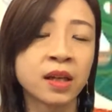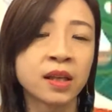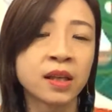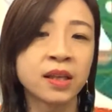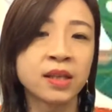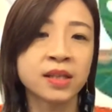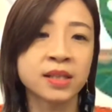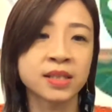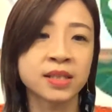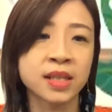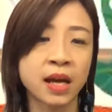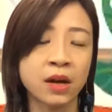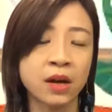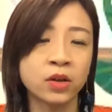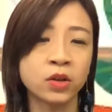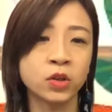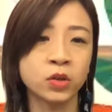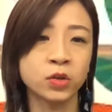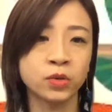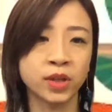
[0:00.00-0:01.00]
this is how
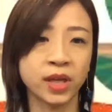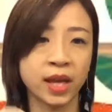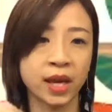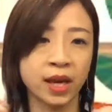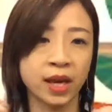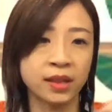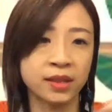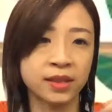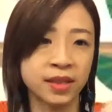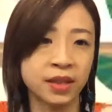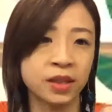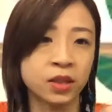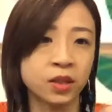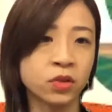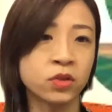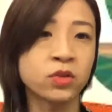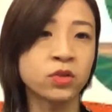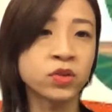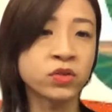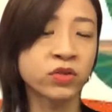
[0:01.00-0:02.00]
you can take
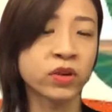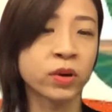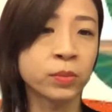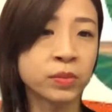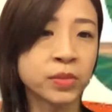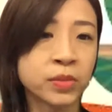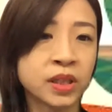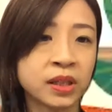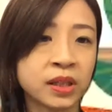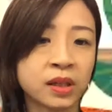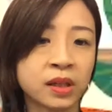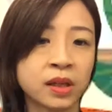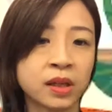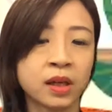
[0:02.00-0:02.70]
cues from me